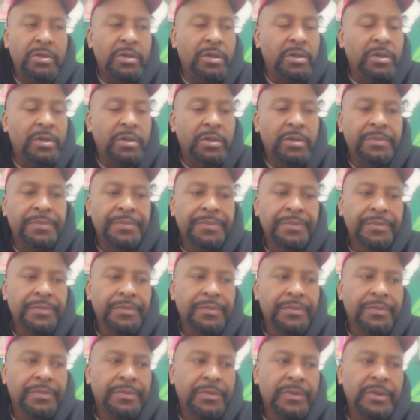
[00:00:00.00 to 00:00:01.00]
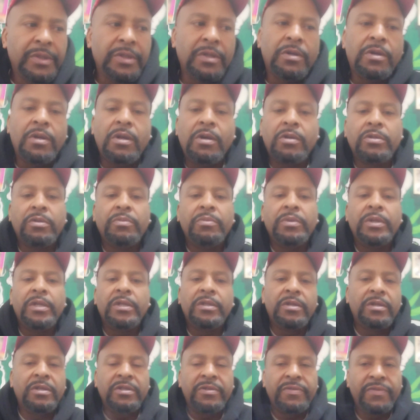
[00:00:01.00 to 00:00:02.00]
you uh, the closer we
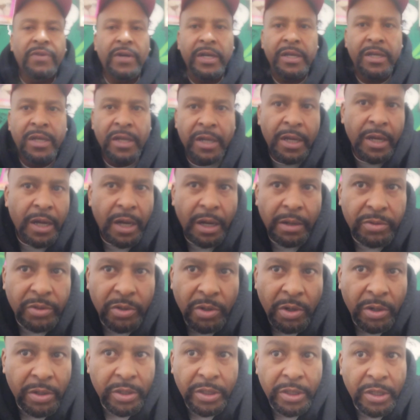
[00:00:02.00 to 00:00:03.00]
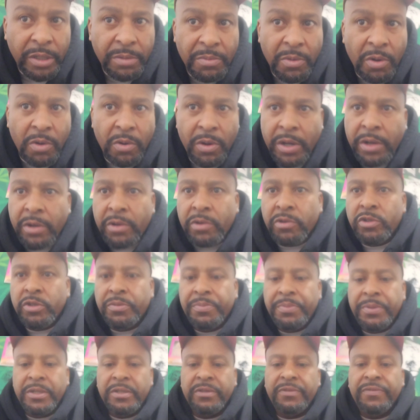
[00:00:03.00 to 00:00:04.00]
get to this fight, I'm starting to see more Errol
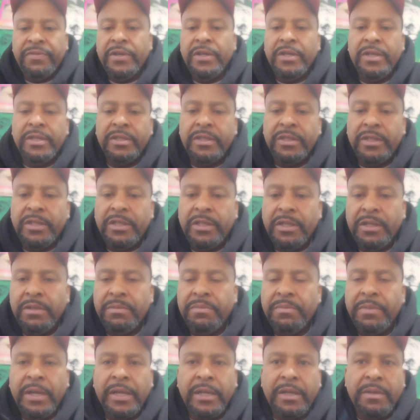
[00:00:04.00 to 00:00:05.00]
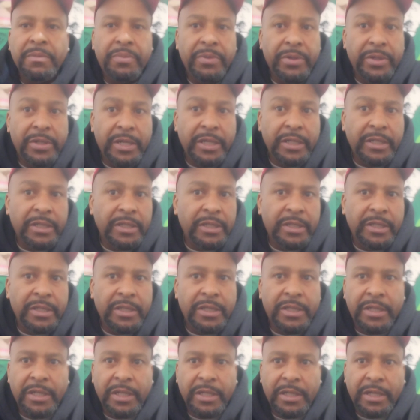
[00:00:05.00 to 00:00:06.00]
Spence fans and shit making predictions
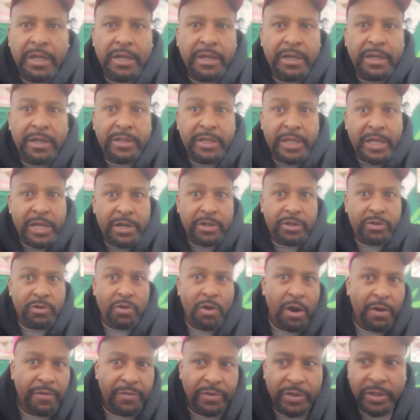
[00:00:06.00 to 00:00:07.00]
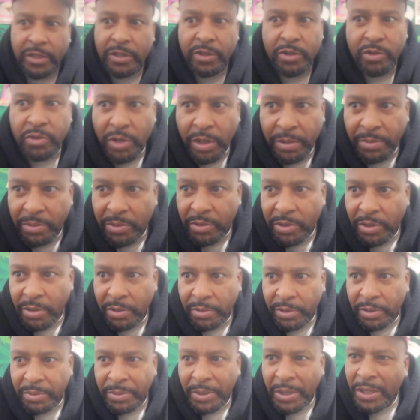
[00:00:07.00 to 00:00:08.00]
and shit that Terrence Crawford's in trouble. You know
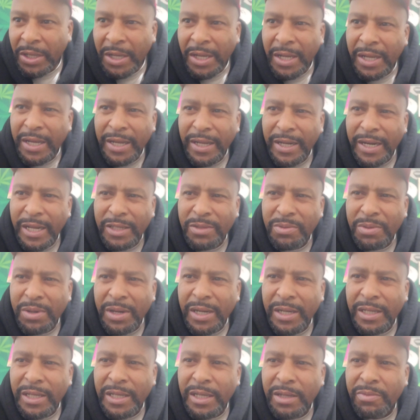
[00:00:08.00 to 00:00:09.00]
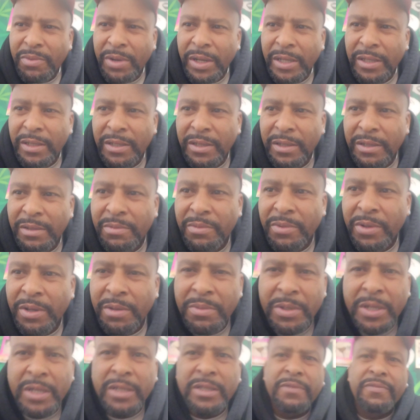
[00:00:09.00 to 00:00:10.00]
what I'm talking about? And that's what I didn't get right there,
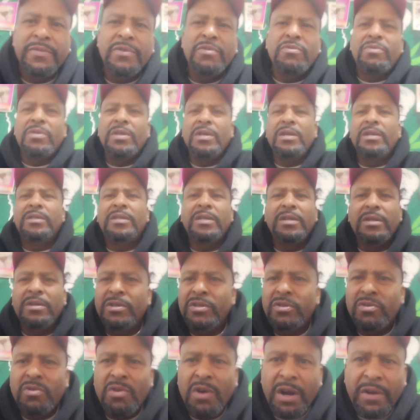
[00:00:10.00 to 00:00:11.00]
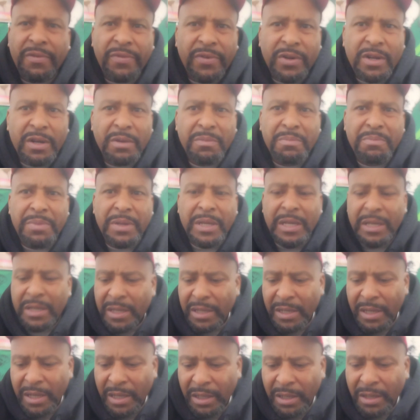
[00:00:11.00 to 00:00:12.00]
bro. Because if you think Terrence Crawford could
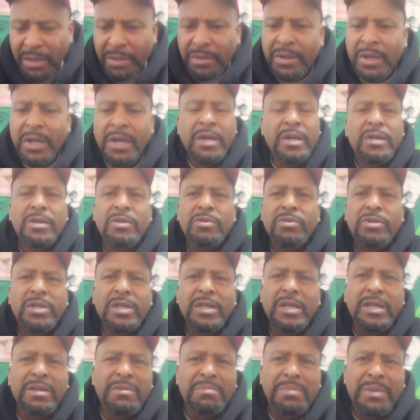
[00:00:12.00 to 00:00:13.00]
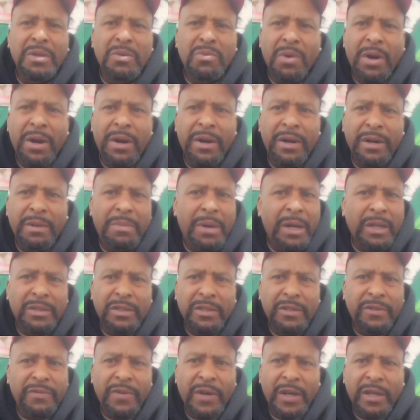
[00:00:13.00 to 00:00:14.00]
beat Canelo, you shouldn't even be worried
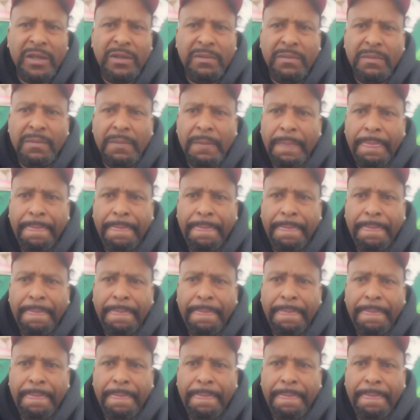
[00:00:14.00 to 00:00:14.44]
about this fight.